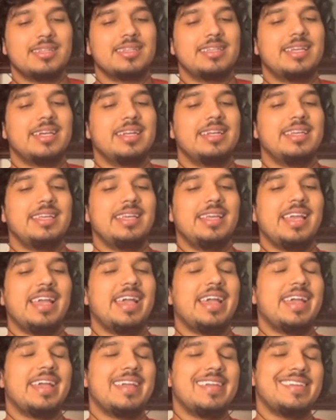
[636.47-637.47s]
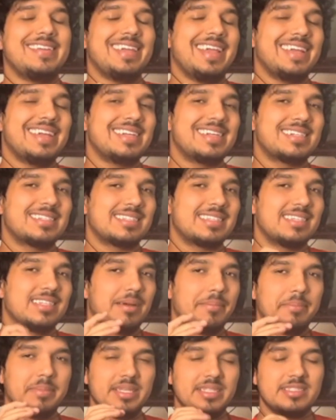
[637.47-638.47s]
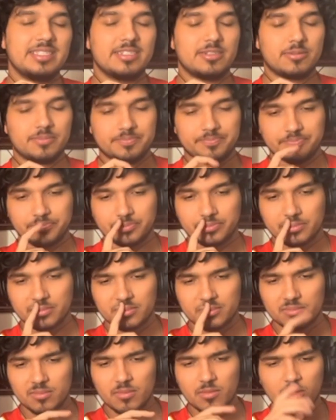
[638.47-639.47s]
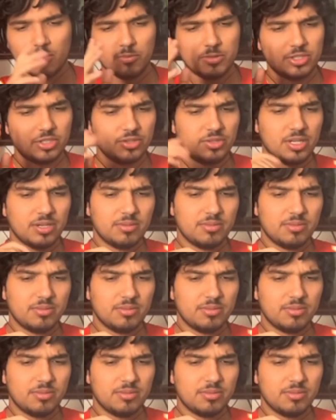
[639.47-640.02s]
getting a 8 out of 10, a B tier, which